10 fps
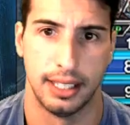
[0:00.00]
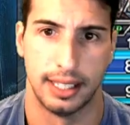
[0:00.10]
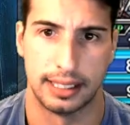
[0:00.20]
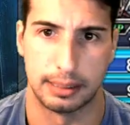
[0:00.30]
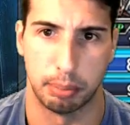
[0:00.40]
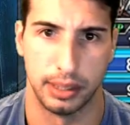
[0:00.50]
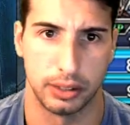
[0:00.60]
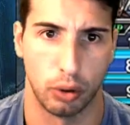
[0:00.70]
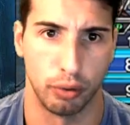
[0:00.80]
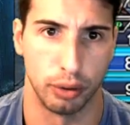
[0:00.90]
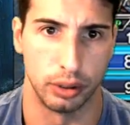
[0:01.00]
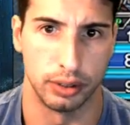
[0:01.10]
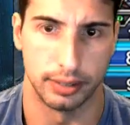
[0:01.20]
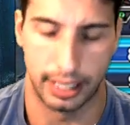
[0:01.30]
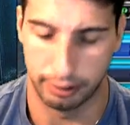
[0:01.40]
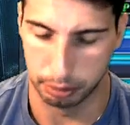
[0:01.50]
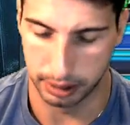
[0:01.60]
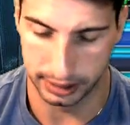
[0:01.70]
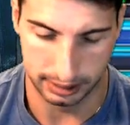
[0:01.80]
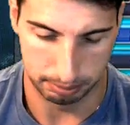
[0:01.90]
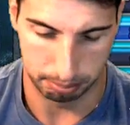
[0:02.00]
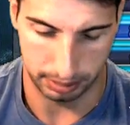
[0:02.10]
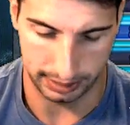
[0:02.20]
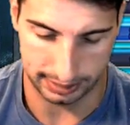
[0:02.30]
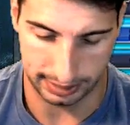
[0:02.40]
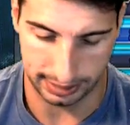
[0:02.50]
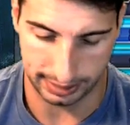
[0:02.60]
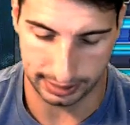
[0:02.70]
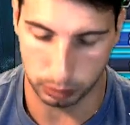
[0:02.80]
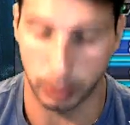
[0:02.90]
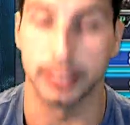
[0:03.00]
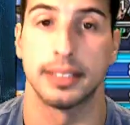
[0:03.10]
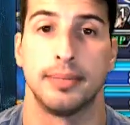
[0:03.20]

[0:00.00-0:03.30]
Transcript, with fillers: Split over everybody. But uh, guess what?